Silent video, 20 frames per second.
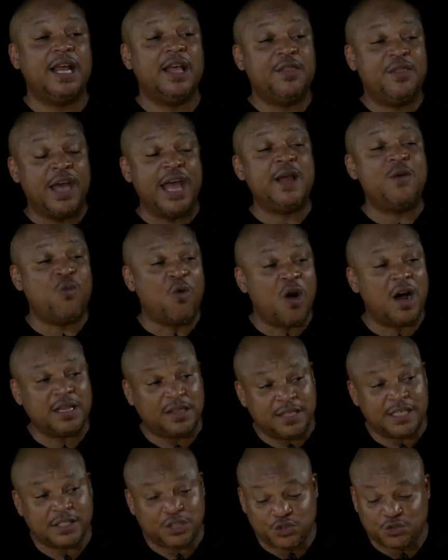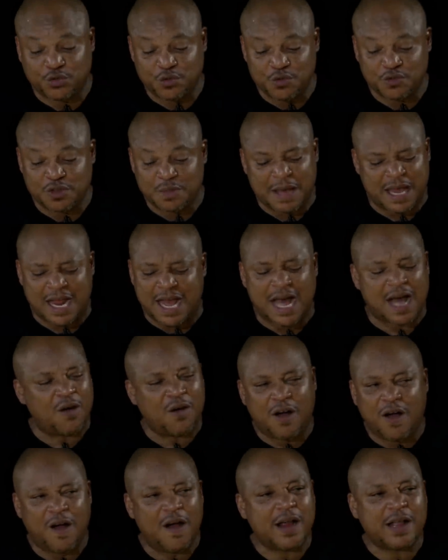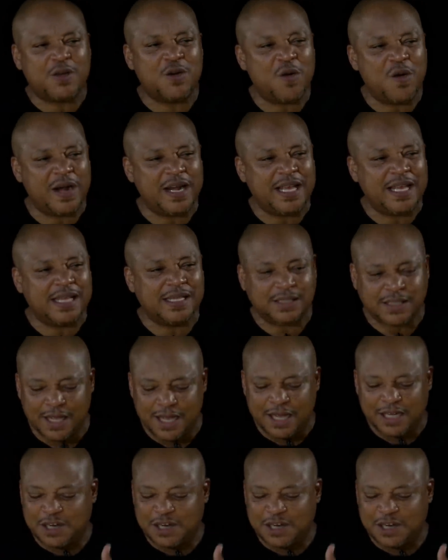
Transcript: They want this truth. No matter how hardcore it is,